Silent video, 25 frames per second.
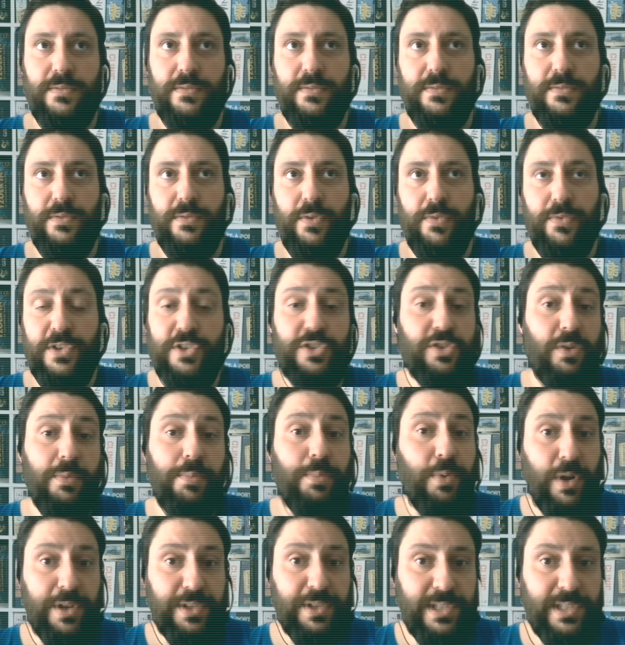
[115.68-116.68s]
official
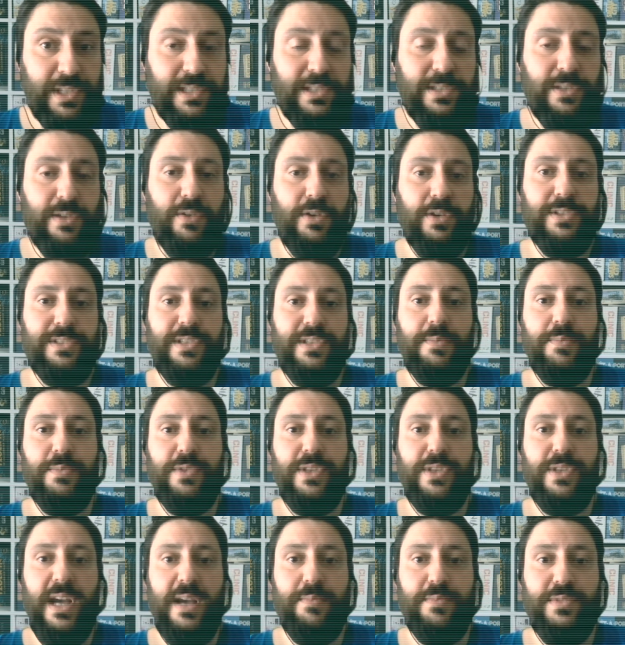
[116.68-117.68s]
process, or
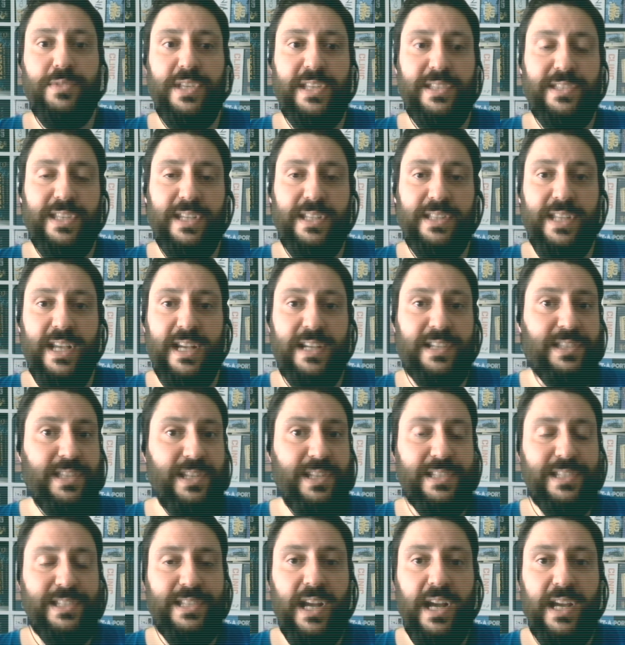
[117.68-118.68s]
sometimes as an
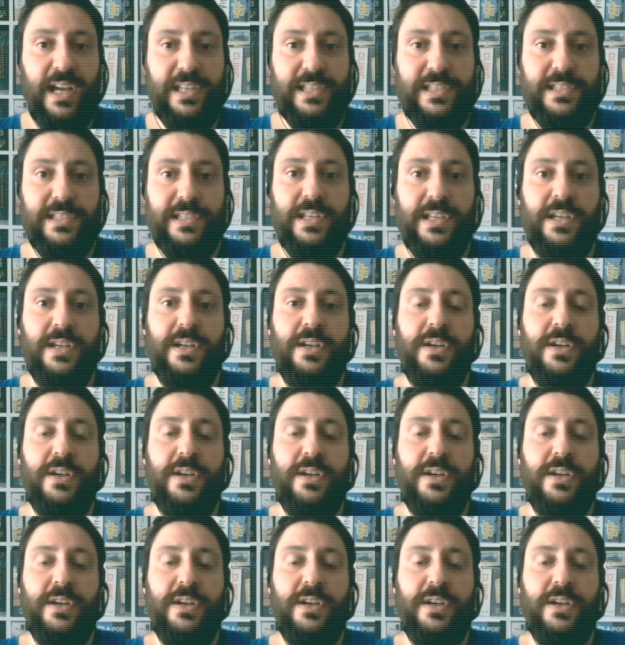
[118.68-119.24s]
exercise